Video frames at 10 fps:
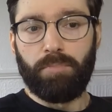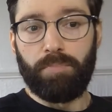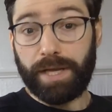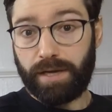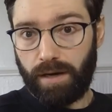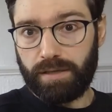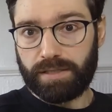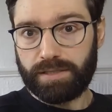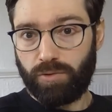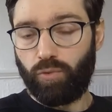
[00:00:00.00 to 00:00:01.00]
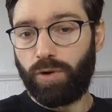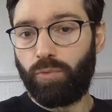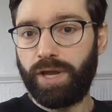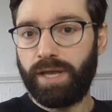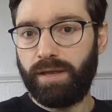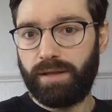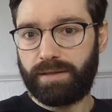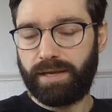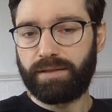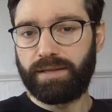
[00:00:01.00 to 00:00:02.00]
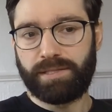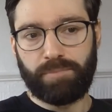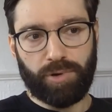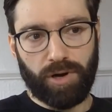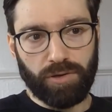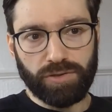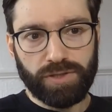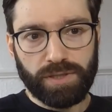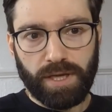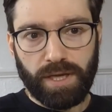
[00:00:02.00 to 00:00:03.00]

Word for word: Because when we take this approach,